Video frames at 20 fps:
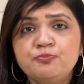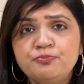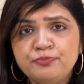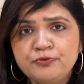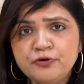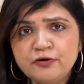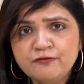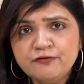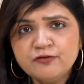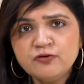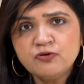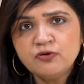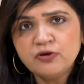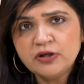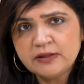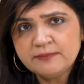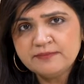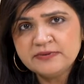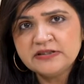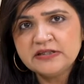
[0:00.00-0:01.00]
prove
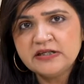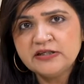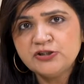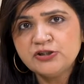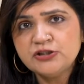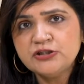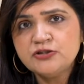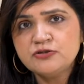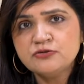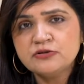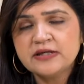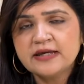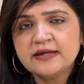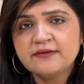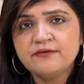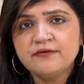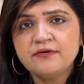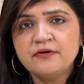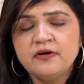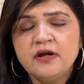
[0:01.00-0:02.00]
cohabitation
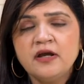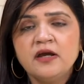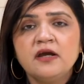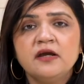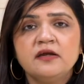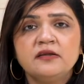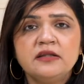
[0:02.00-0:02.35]
together,